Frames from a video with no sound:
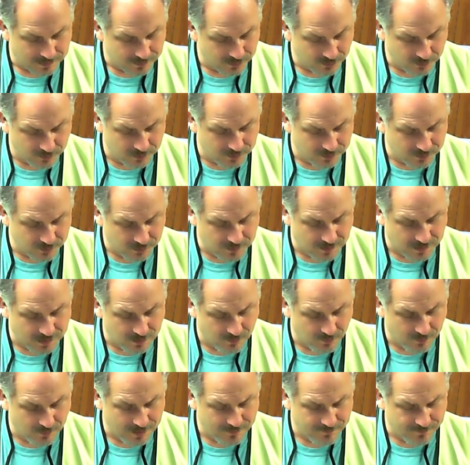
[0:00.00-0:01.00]
you couldn't stay
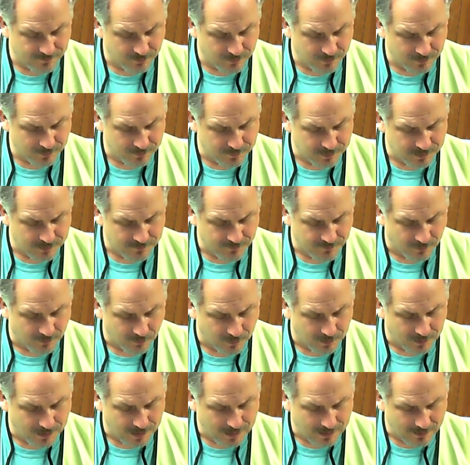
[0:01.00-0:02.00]
awake with me for
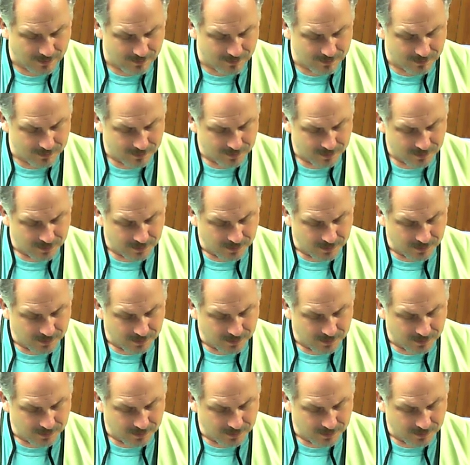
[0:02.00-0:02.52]
one hour?